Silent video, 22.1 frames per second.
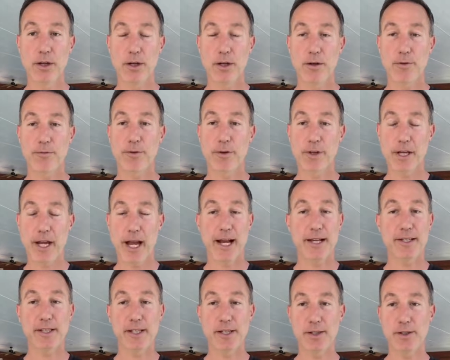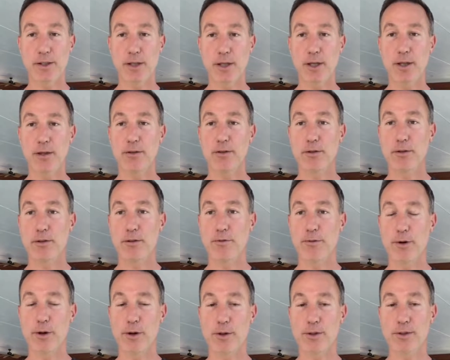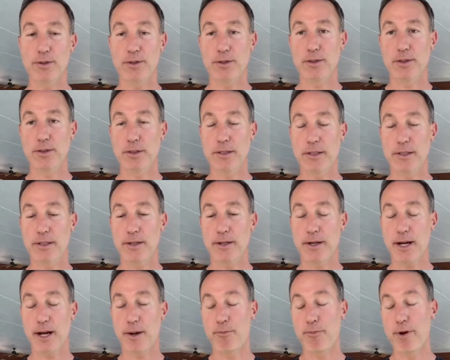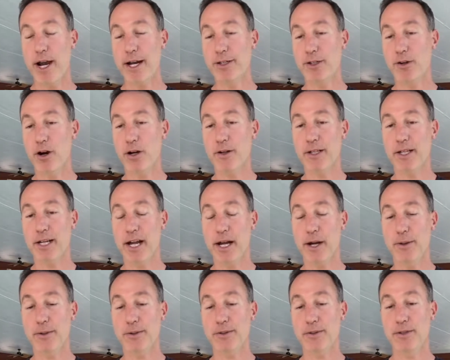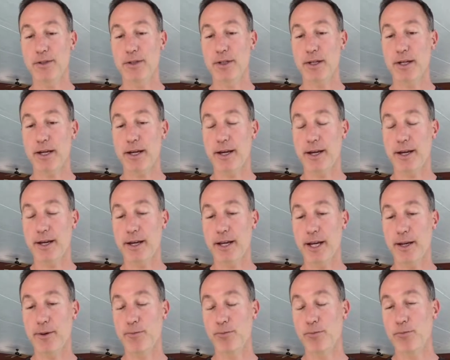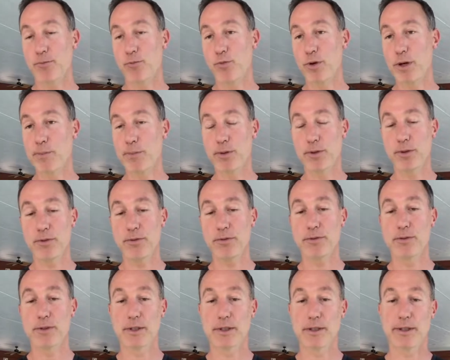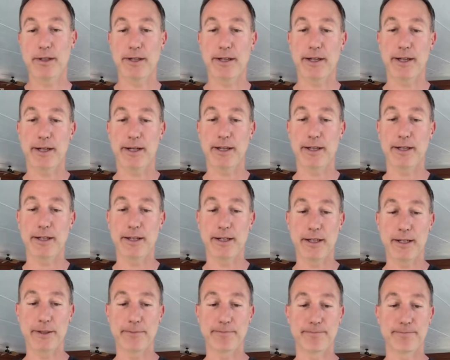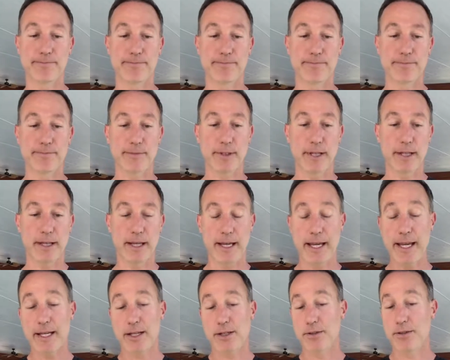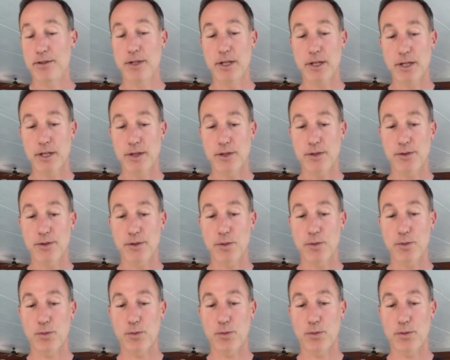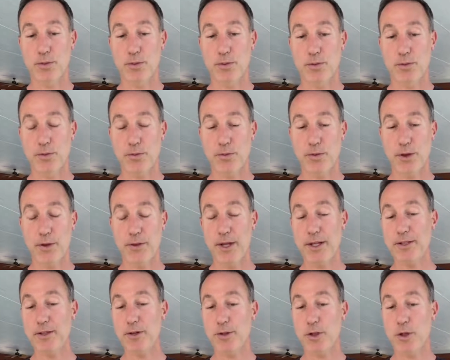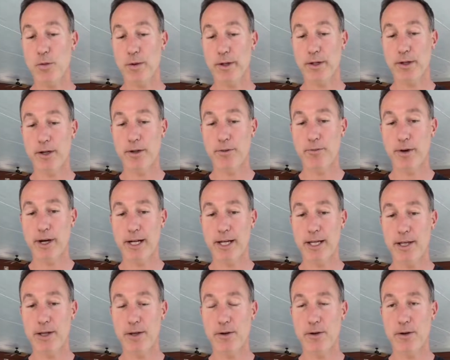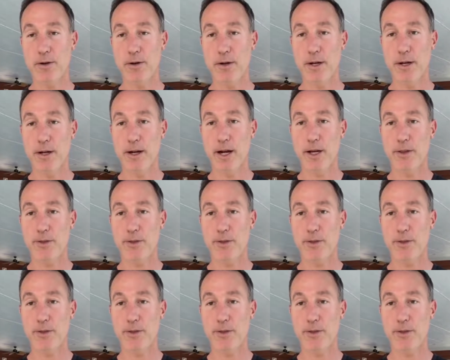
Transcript: for the SEC versus Brad Garlinghouse and Ripple Inc. So the things that are going on right here, I